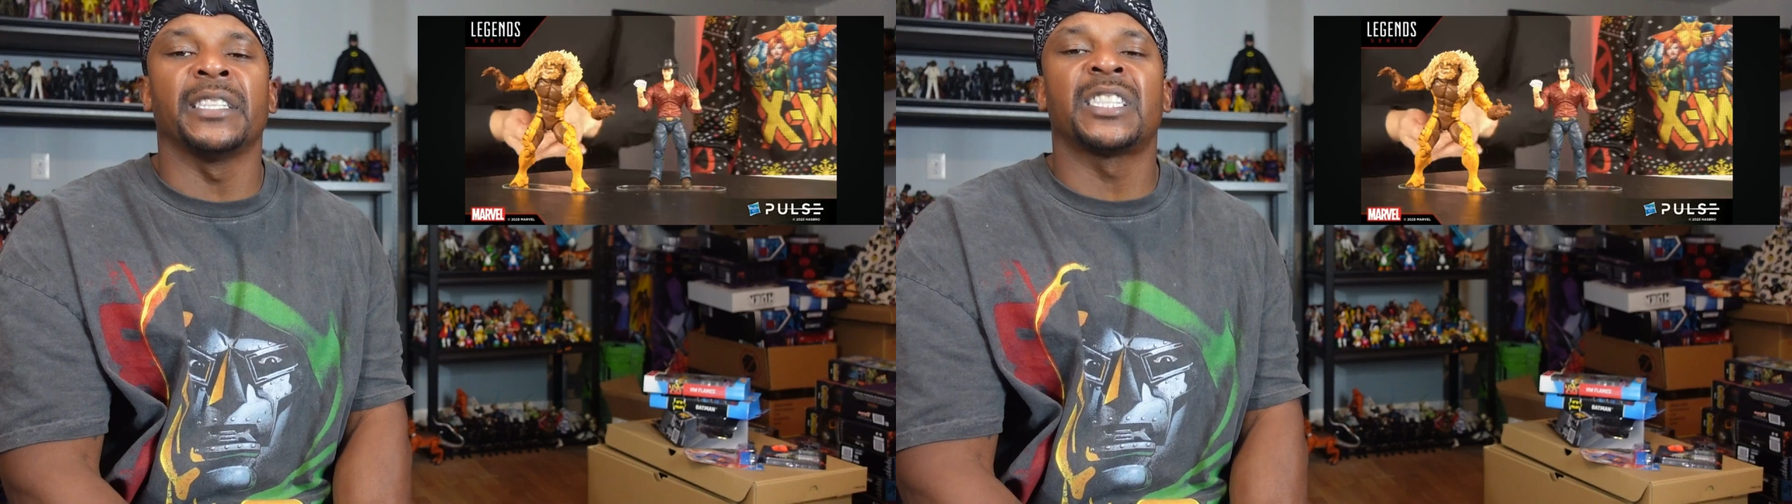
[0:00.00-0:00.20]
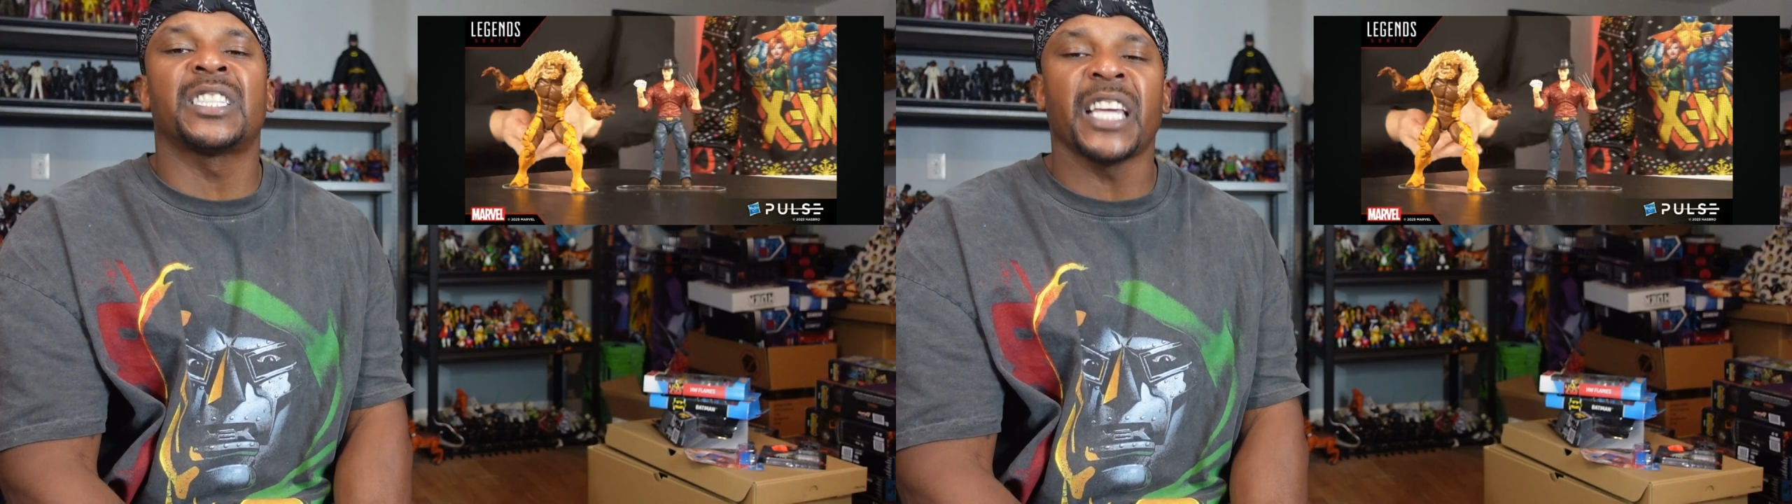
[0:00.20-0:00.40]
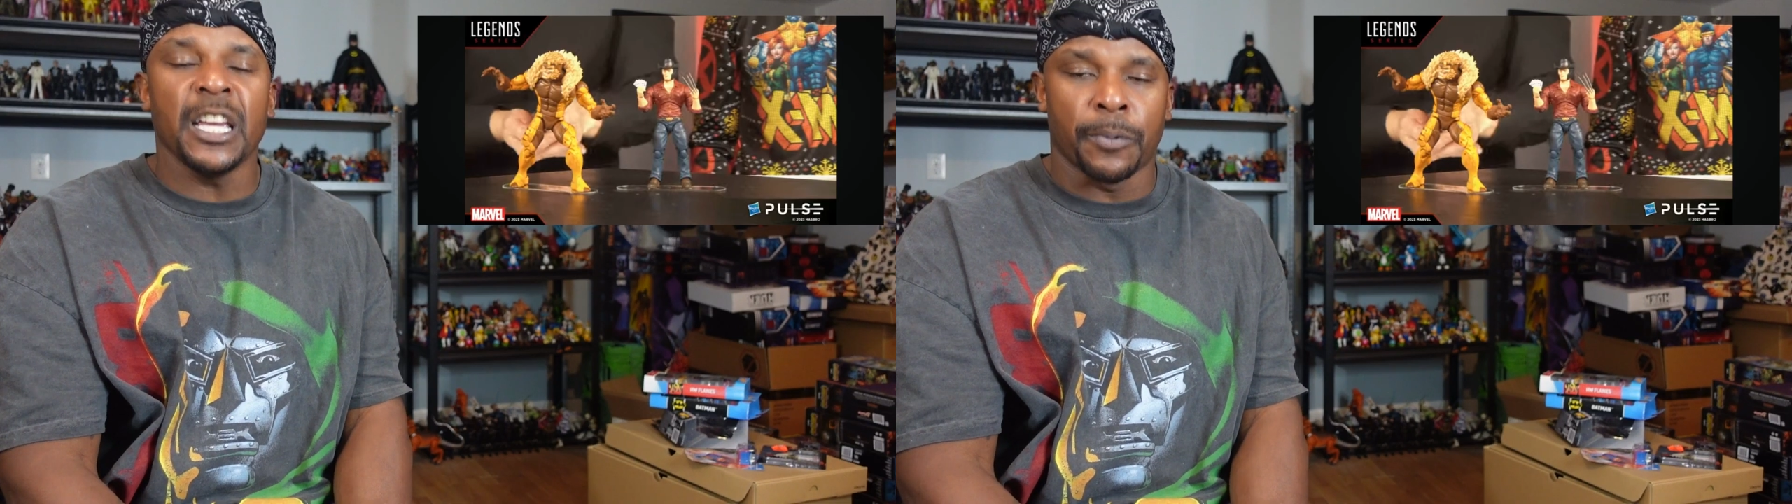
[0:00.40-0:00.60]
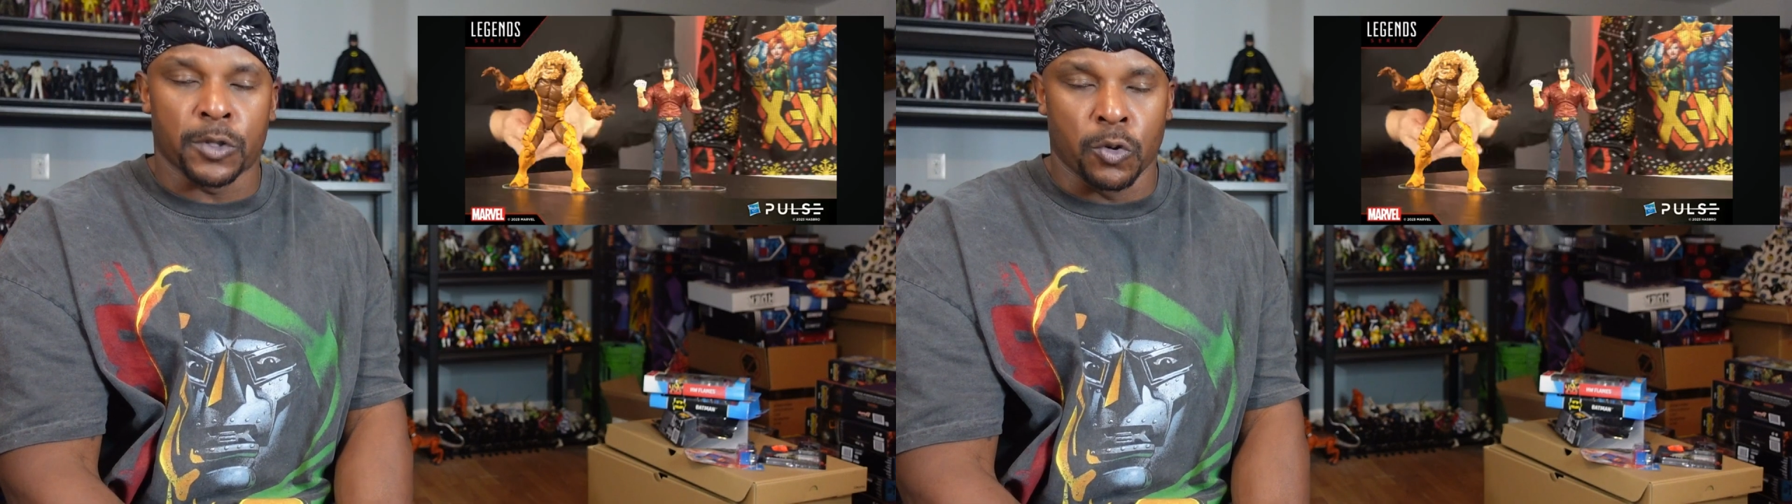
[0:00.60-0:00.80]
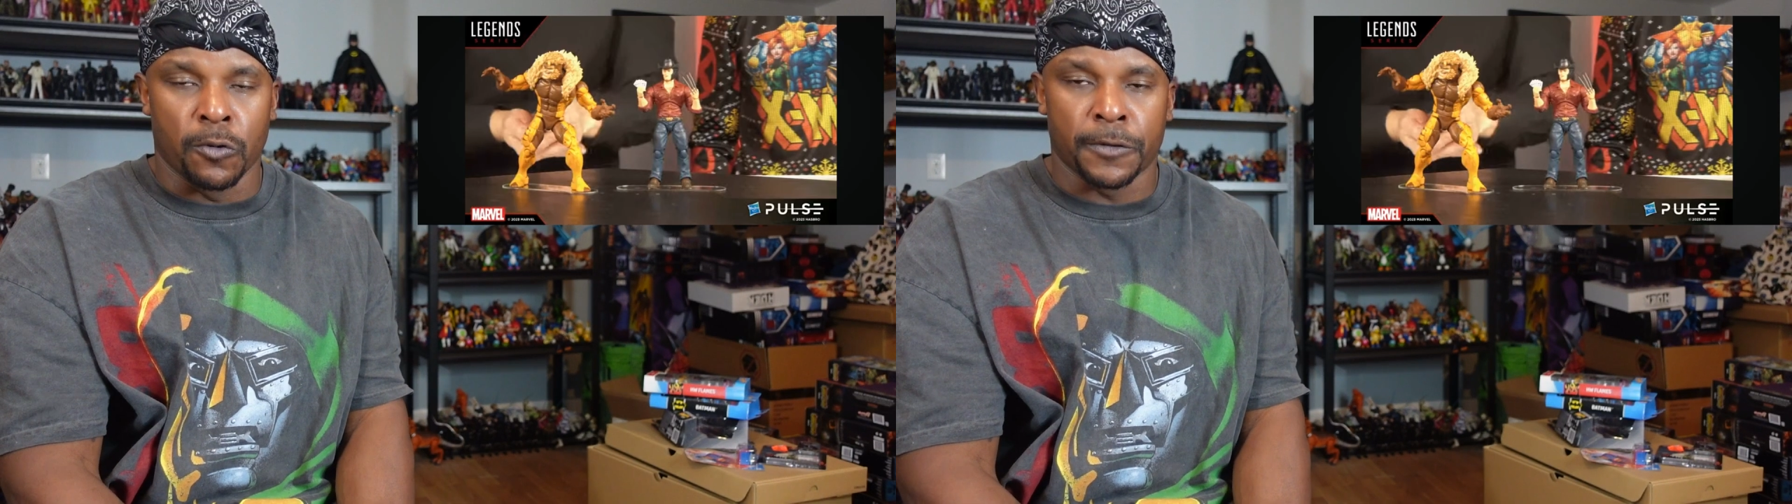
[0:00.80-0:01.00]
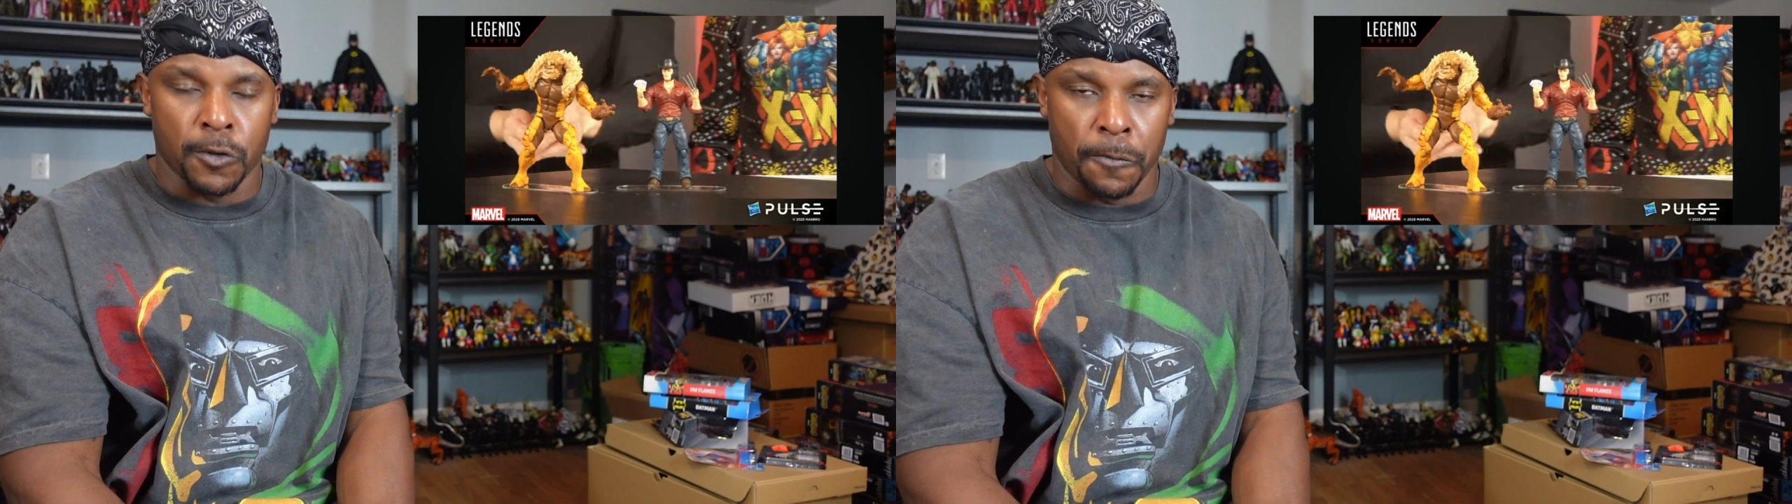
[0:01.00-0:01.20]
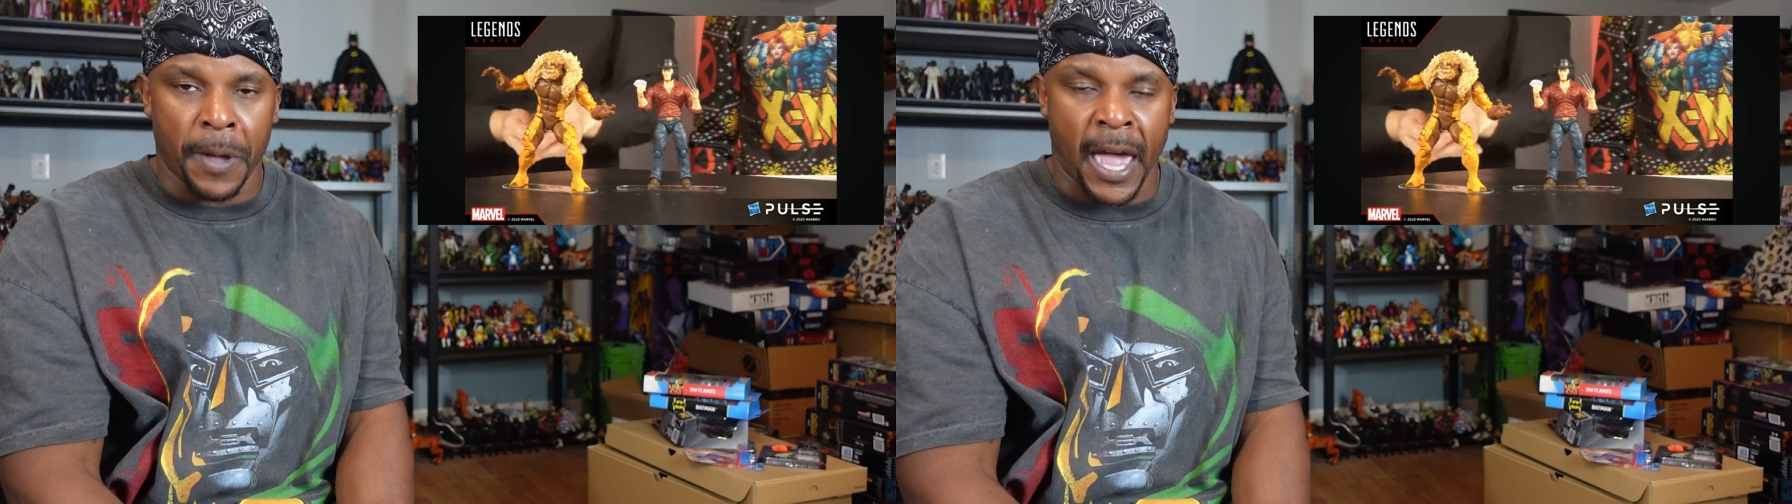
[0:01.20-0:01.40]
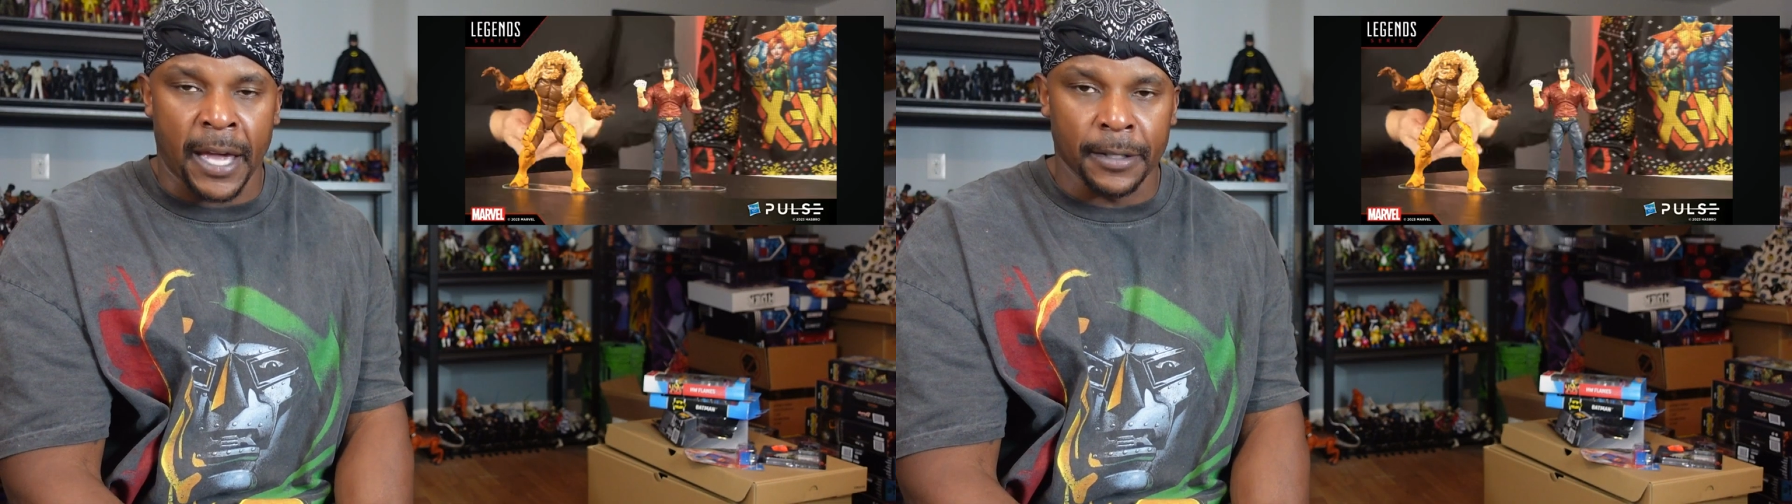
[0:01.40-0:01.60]
Sabretooth
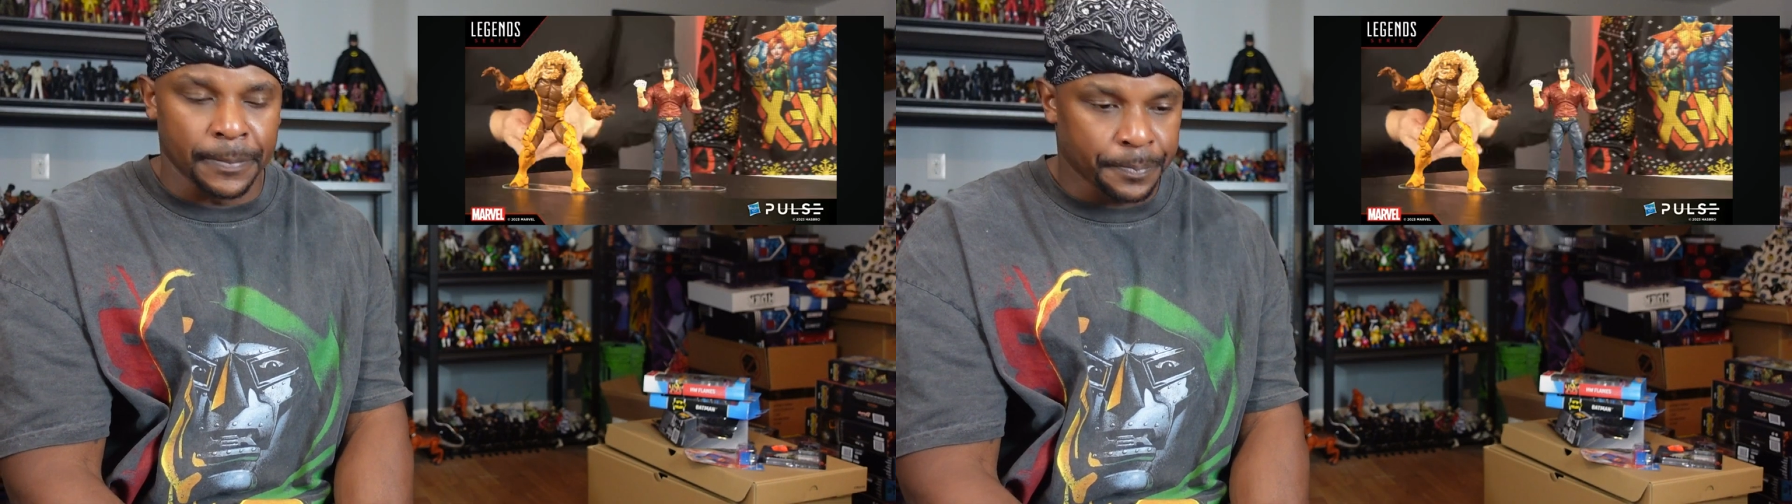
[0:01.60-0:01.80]
2-pack.